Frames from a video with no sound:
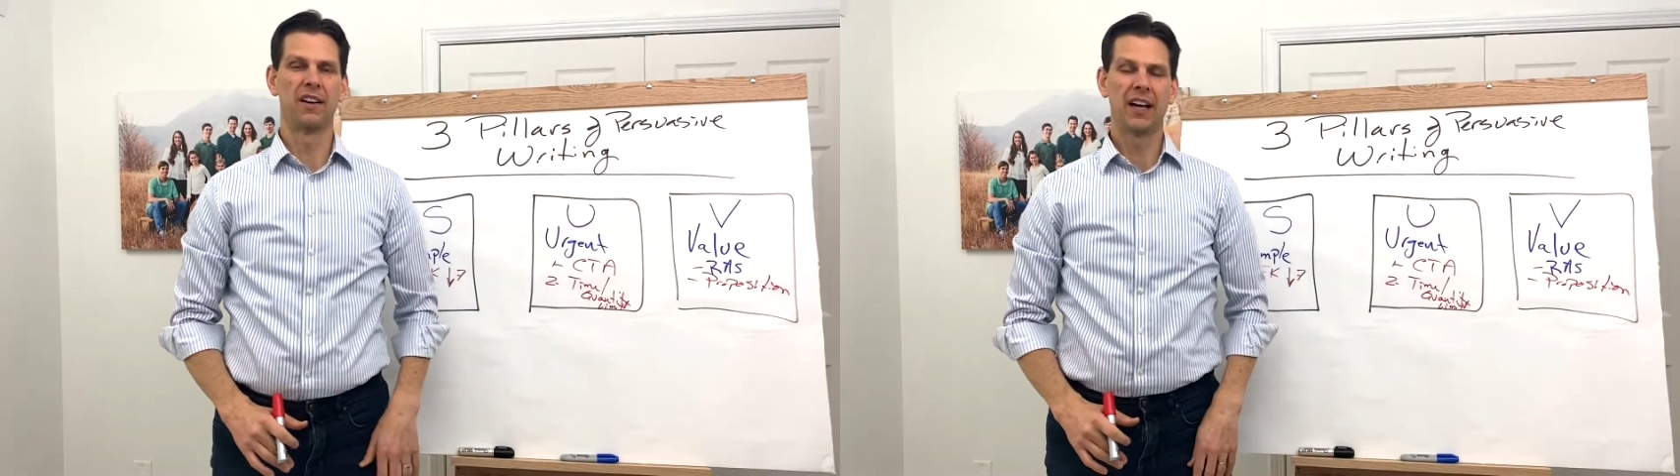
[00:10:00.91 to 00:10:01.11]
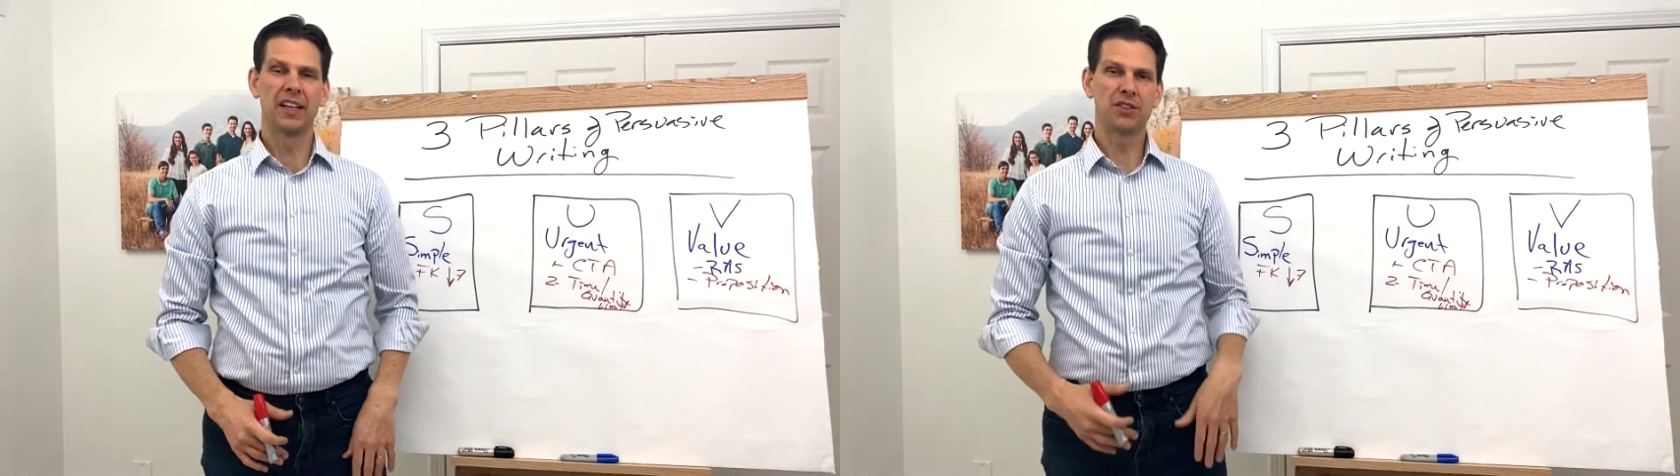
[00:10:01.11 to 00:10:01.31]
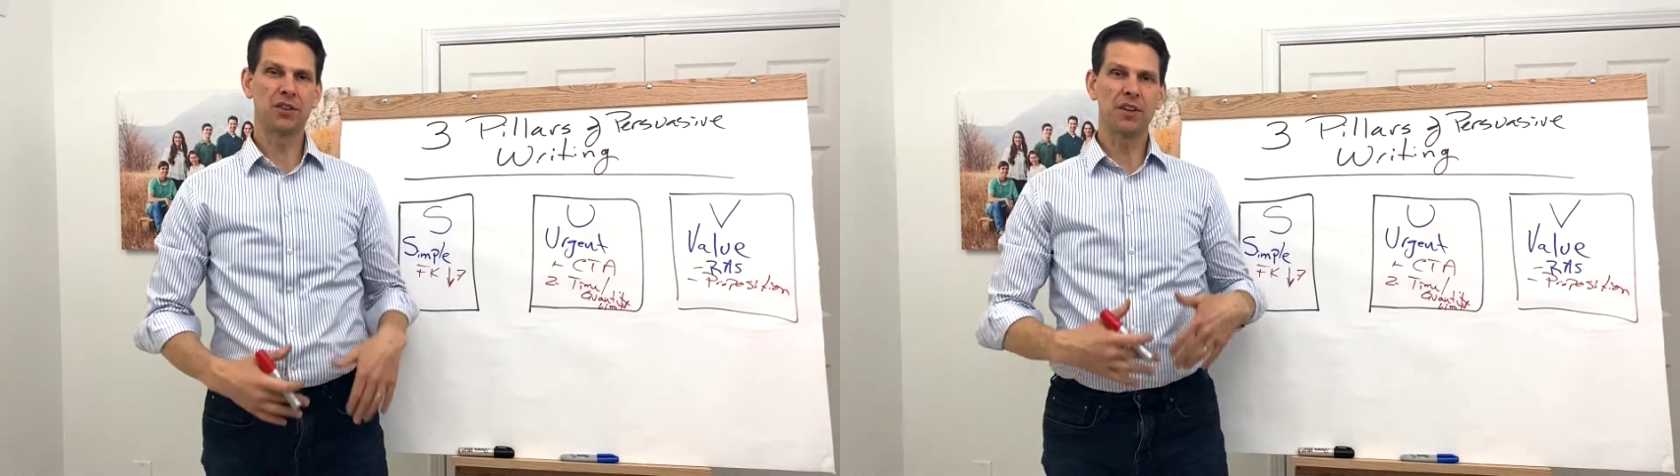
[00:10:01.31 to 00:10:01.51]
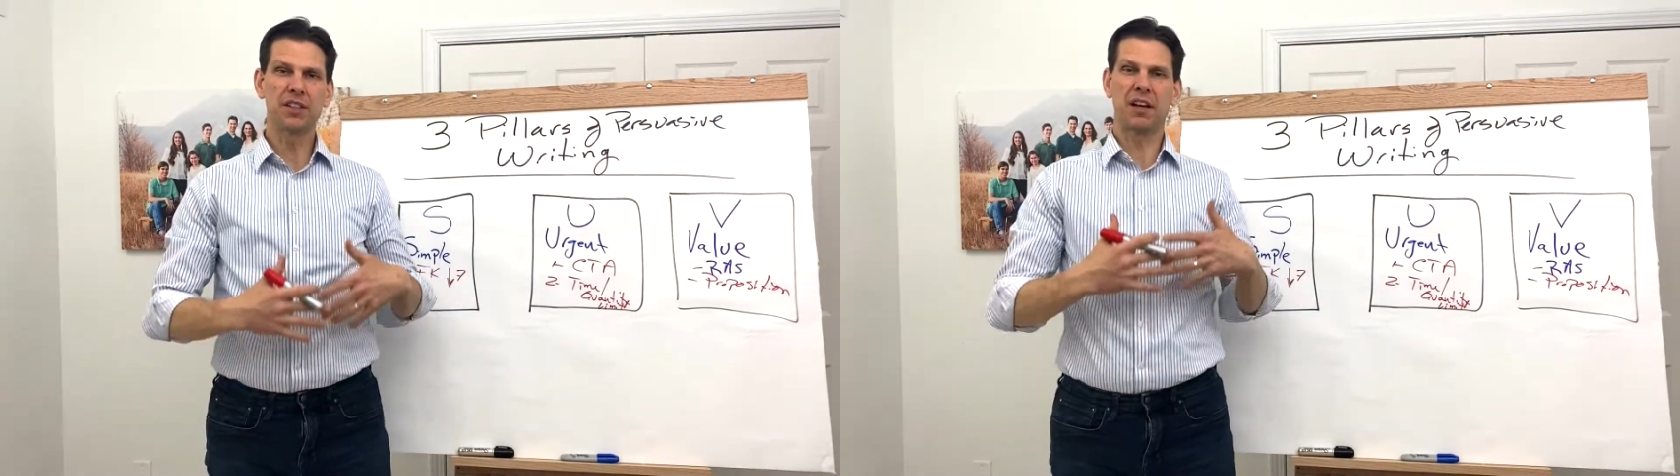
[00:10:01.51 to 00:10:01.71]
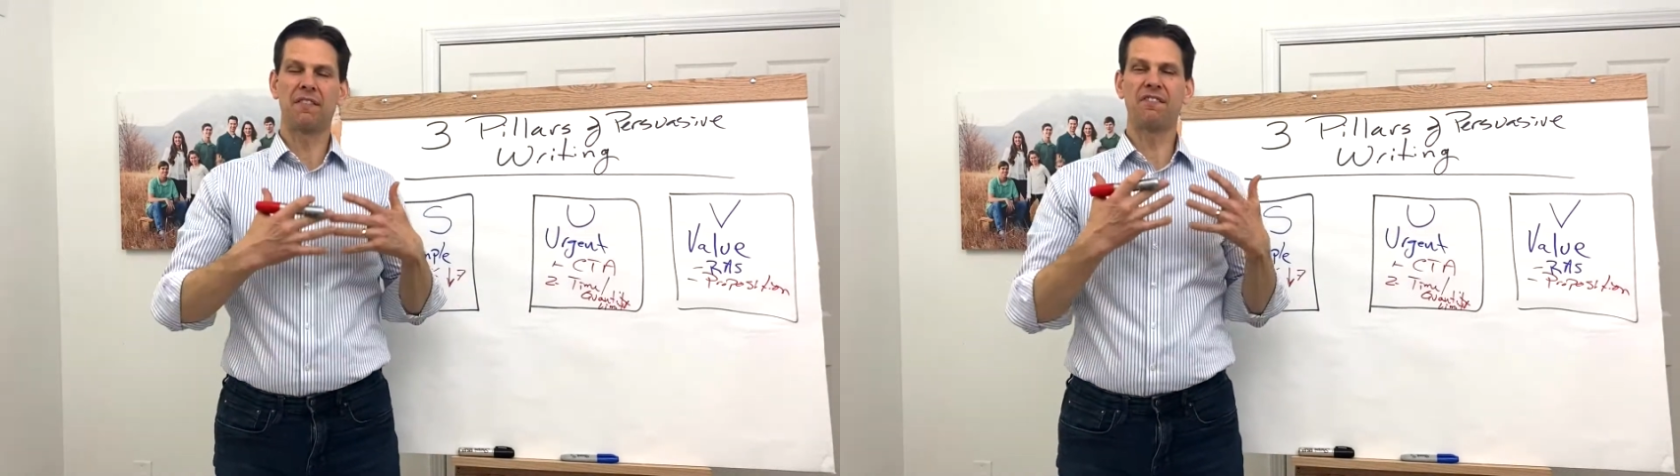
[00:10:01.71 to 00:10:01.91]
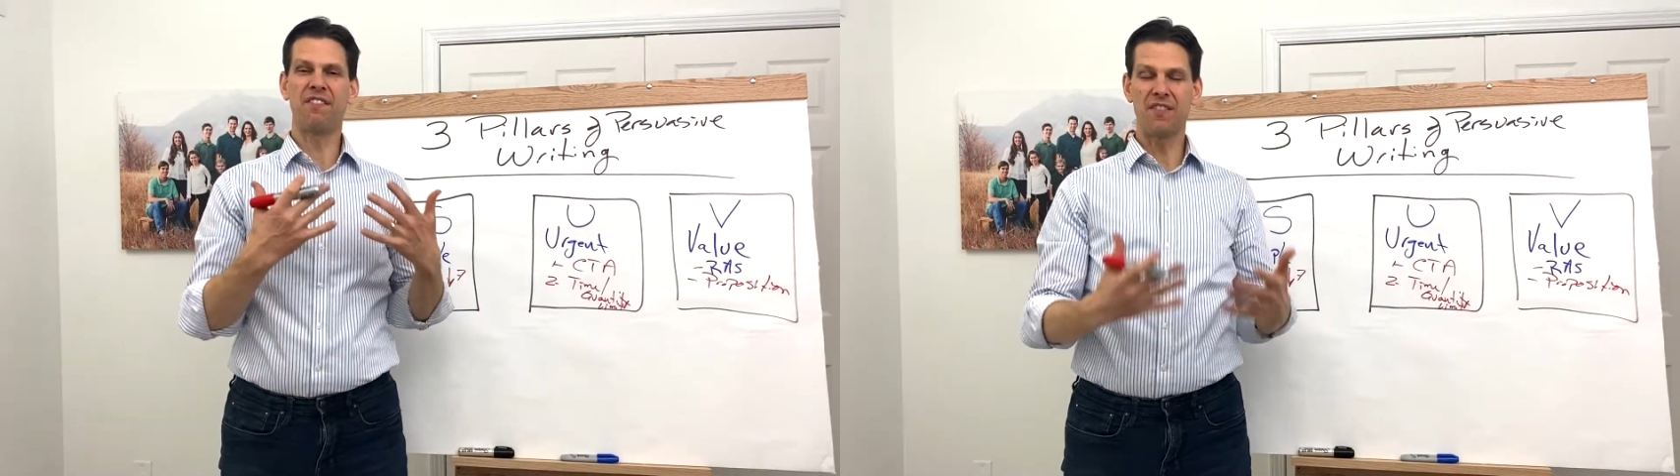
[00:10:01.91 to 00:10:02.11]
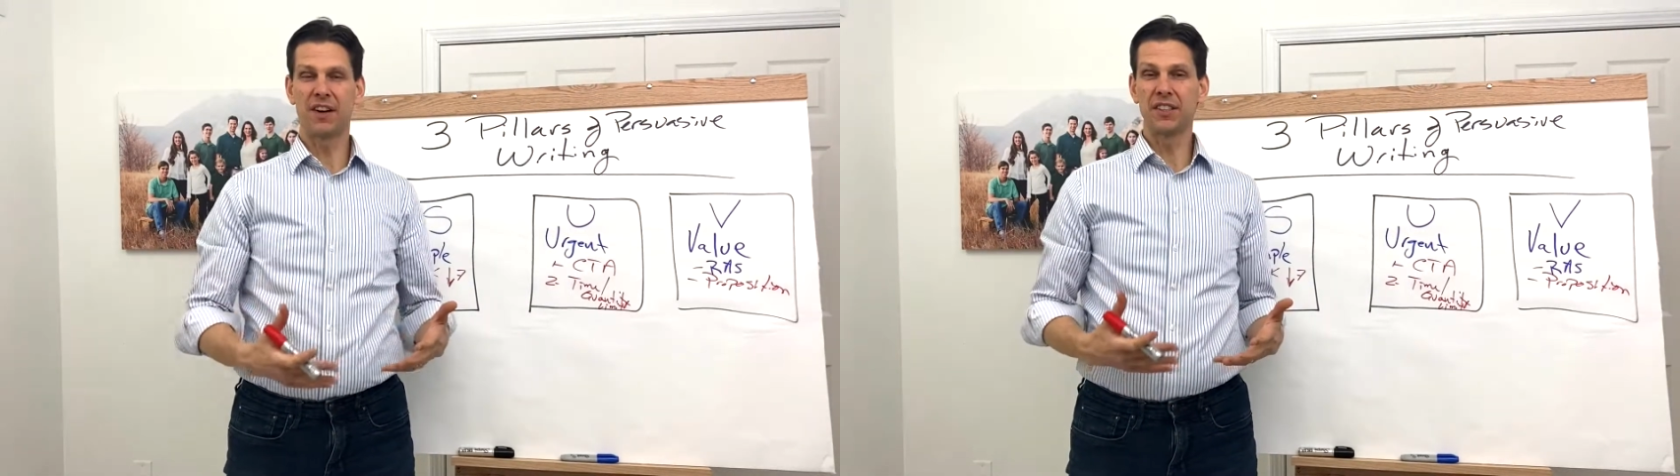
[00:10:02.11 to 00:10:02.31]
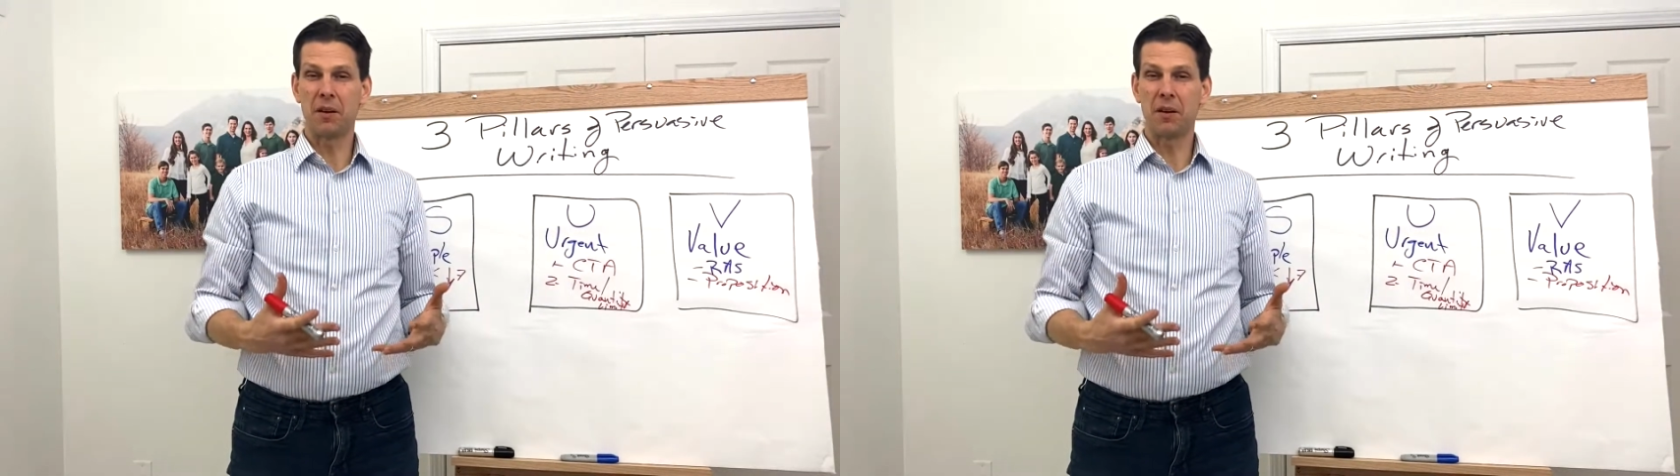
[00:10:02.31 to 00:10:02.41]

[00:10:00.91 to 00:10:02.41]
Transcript: And so there's a